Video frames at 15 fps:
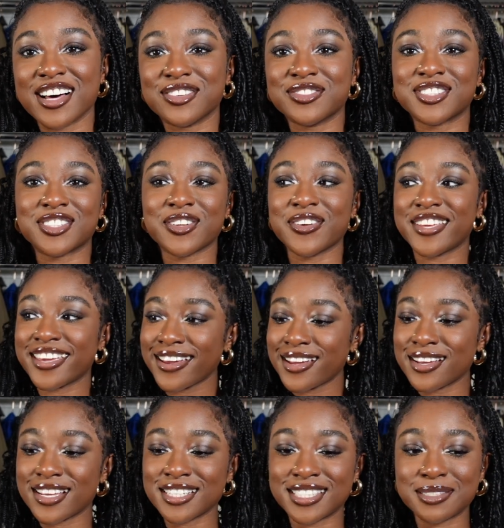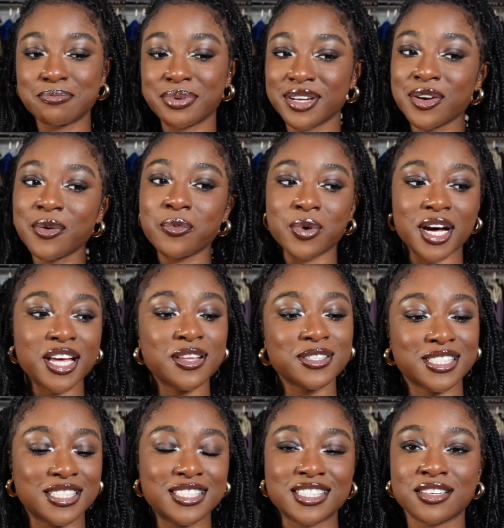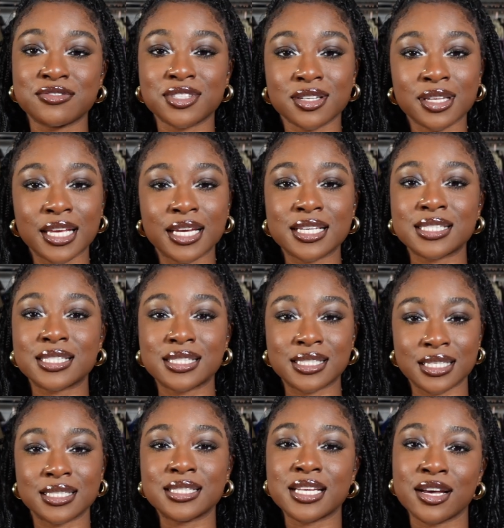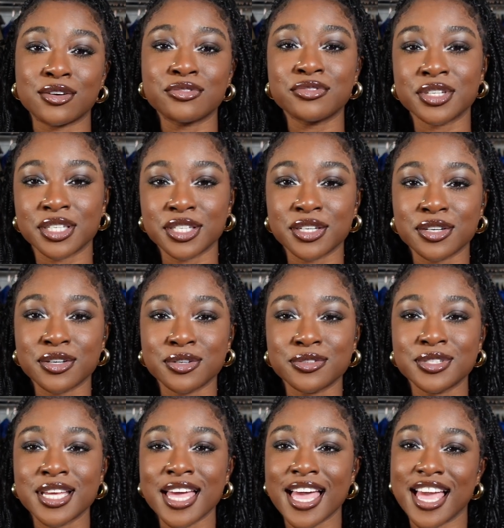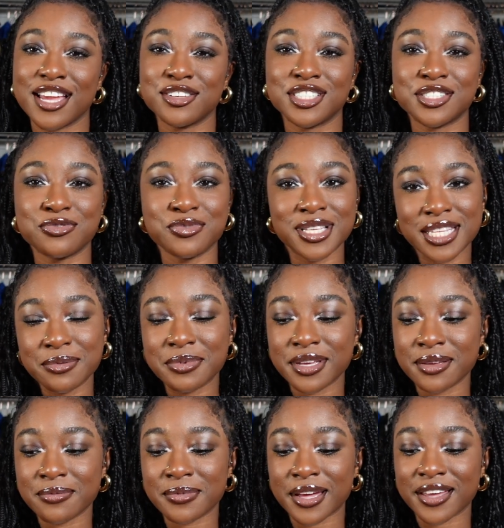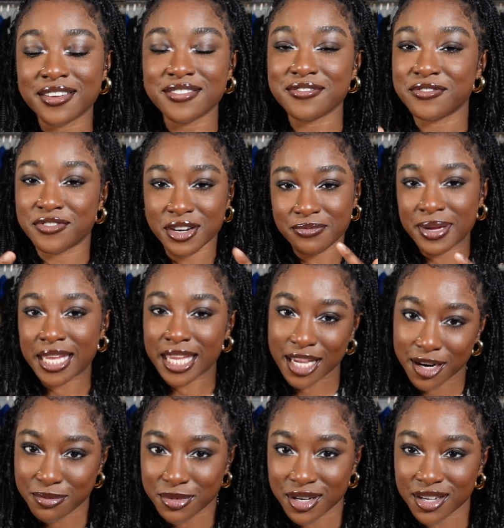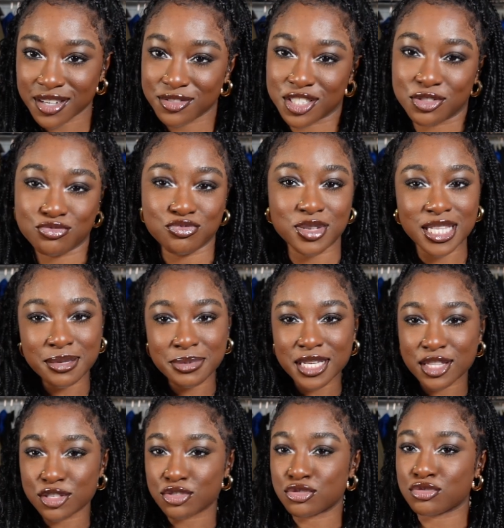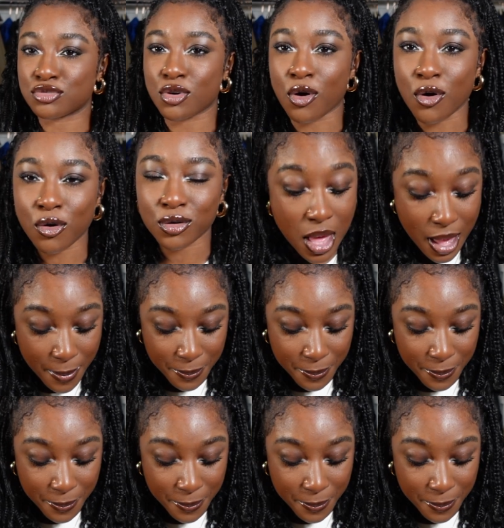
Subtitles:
So yeah, it's been a while since I've done like a sit down video and just really be in front of my camera and just really be in the zone.